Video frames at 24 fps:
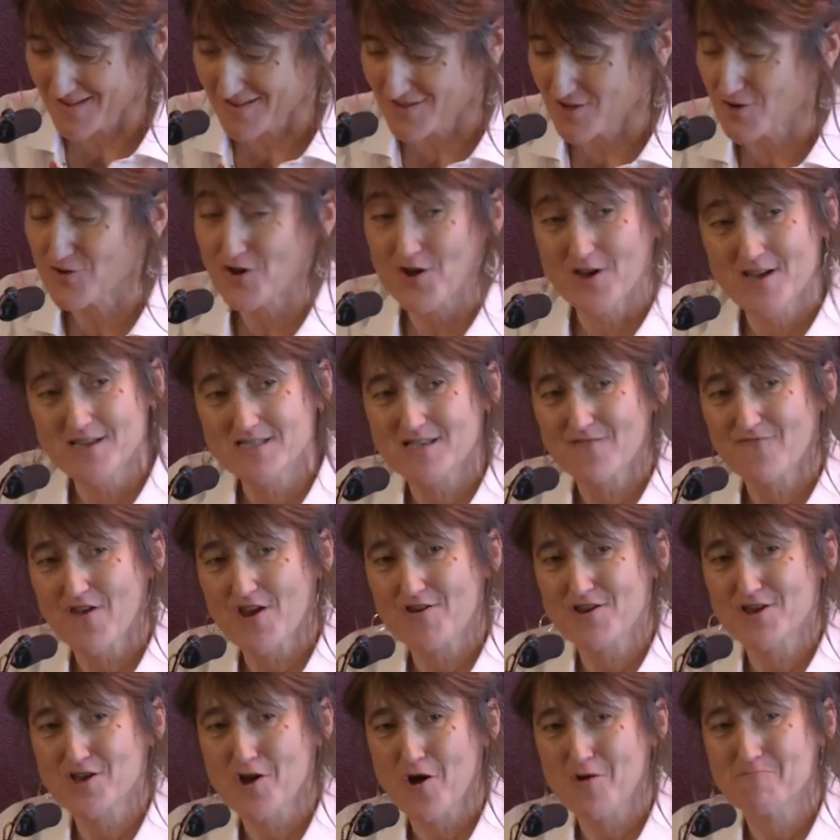you know, it's a
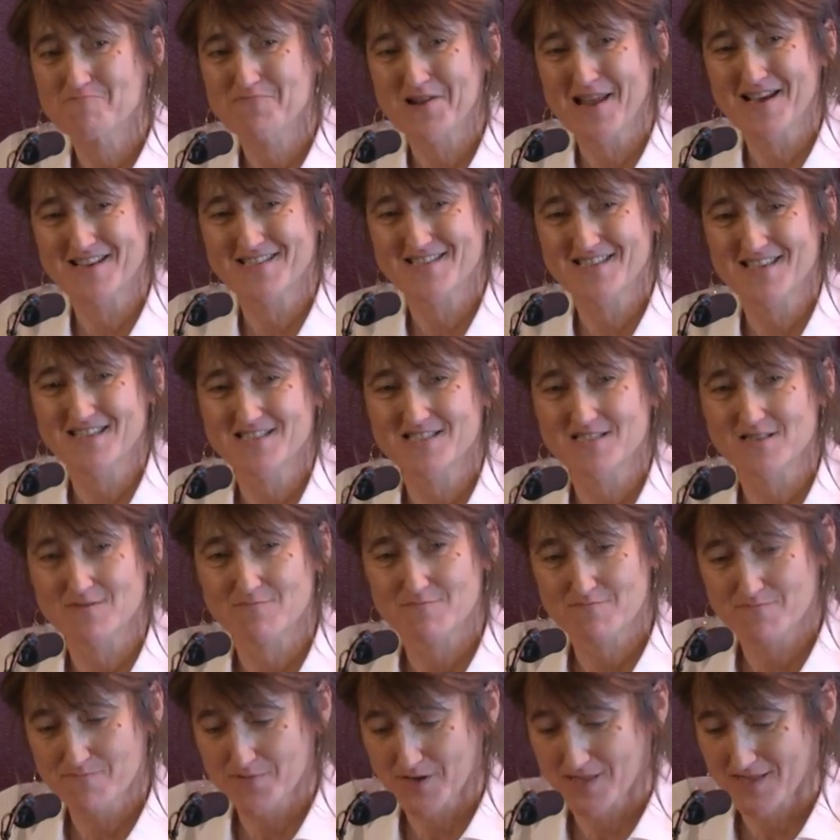very complex
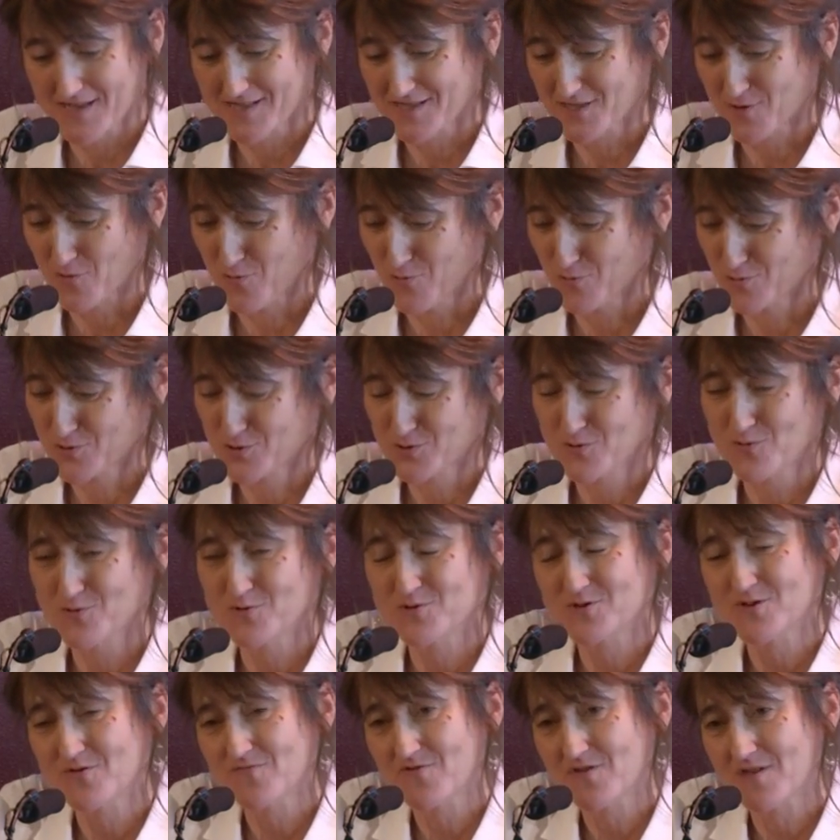system, but there's all
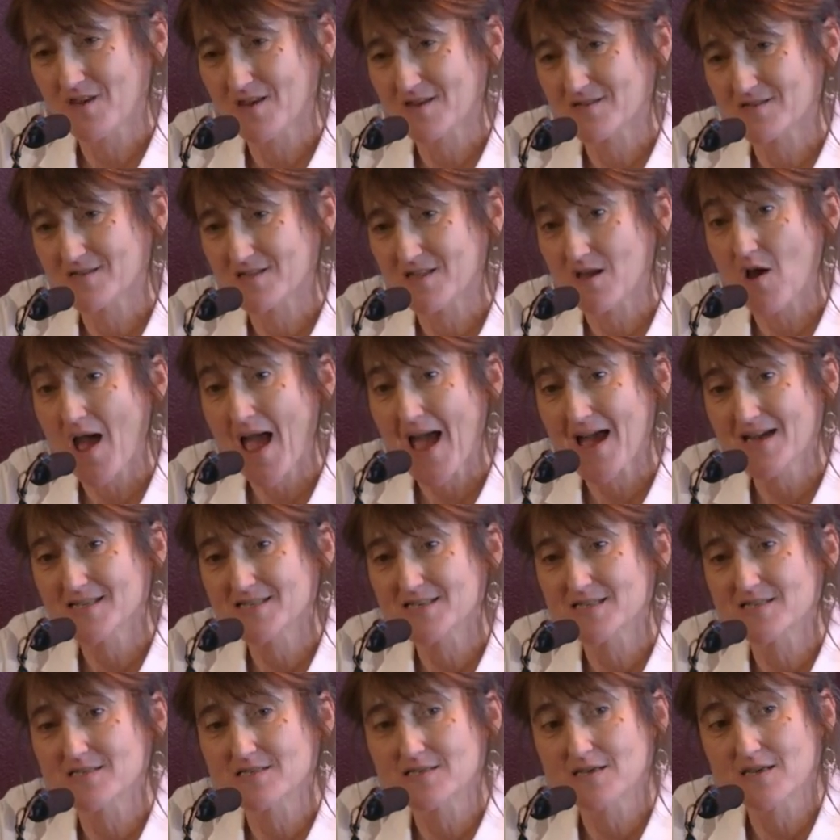sorts of things that
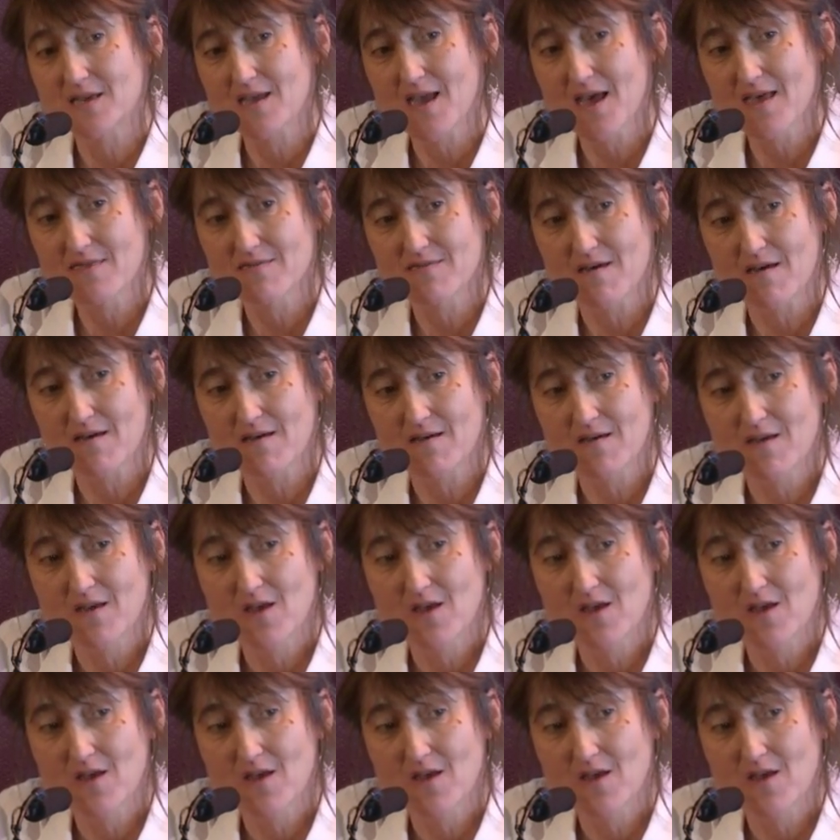added together